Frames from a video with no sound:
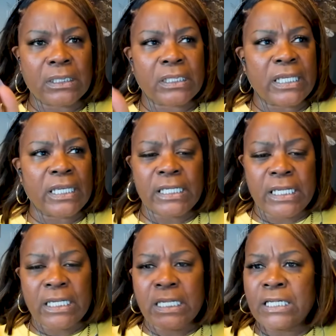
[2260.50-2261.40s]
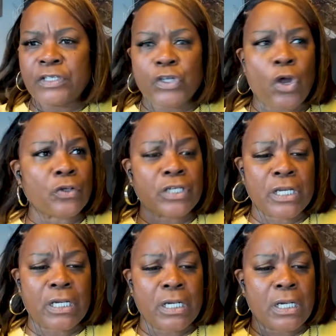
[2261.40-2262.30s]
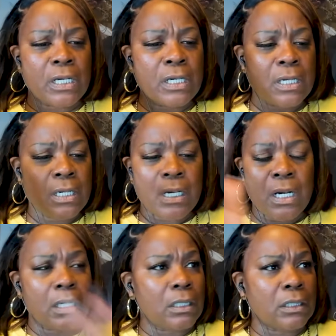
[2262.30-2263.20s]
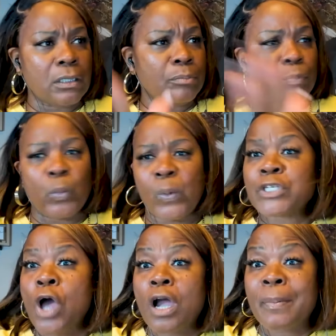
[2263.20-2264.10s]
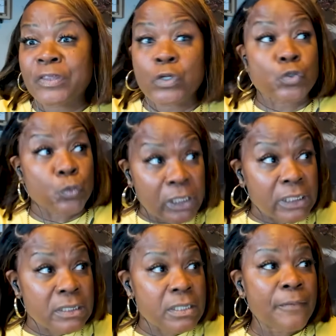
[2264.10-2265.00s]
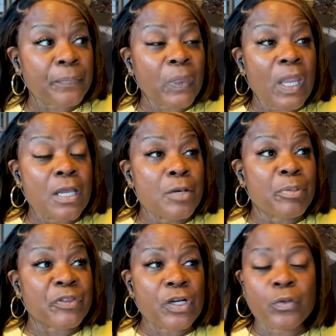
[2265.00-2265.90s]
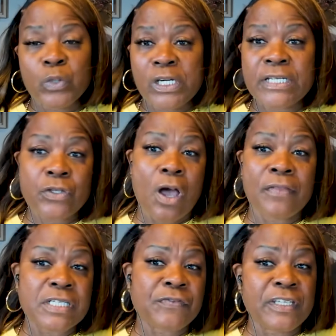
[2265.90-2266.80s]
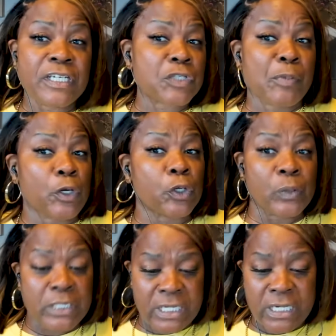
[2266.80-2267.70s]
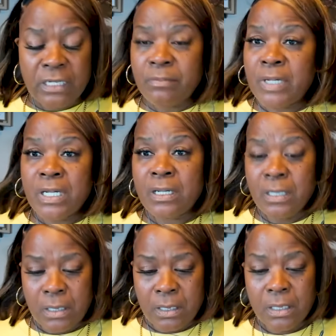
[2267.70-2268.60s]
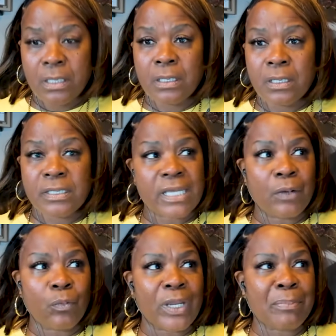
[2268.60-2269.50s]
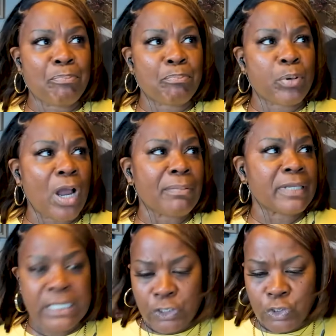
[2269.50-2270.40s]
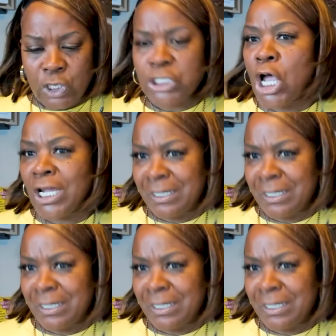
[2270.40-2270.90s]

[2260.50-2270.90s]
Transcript: Kiki, Sonia, we talk about those rookies, but there are rookies on this Phoenix Mercury team that we probably need to start talking